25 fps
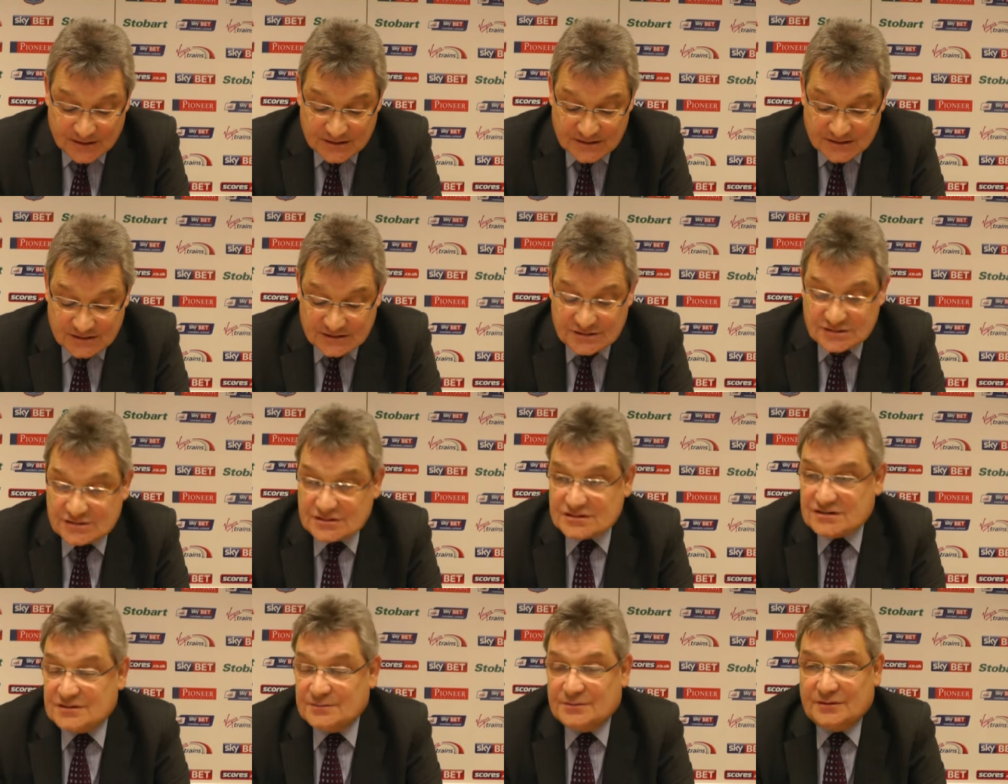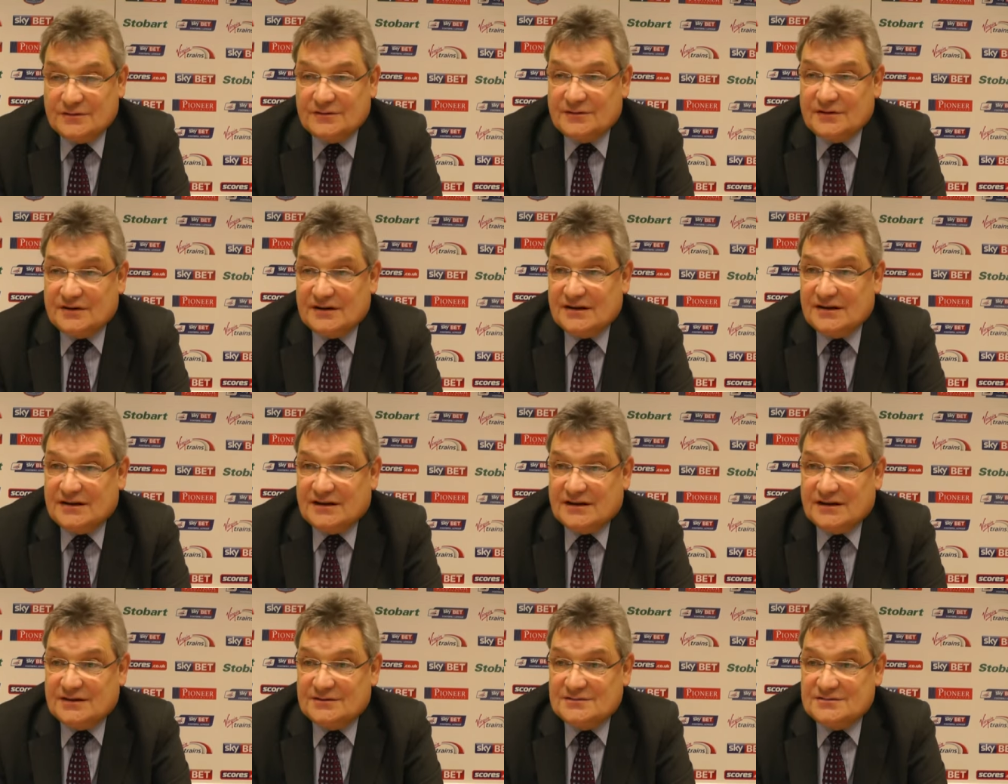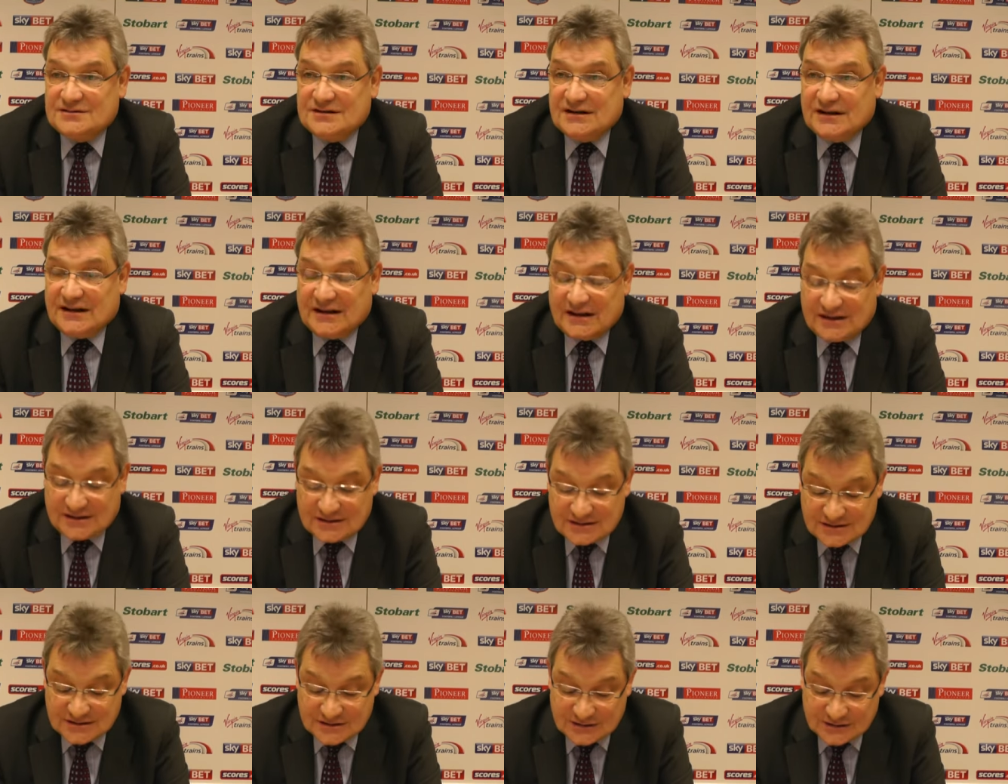To just above 3,000
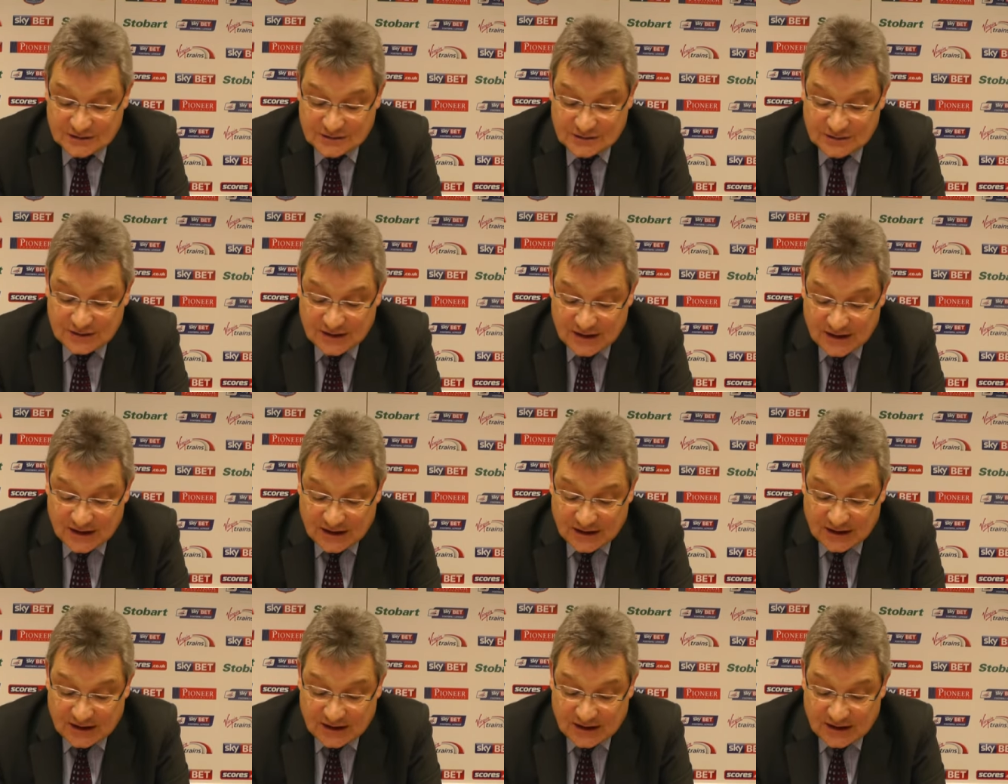again. So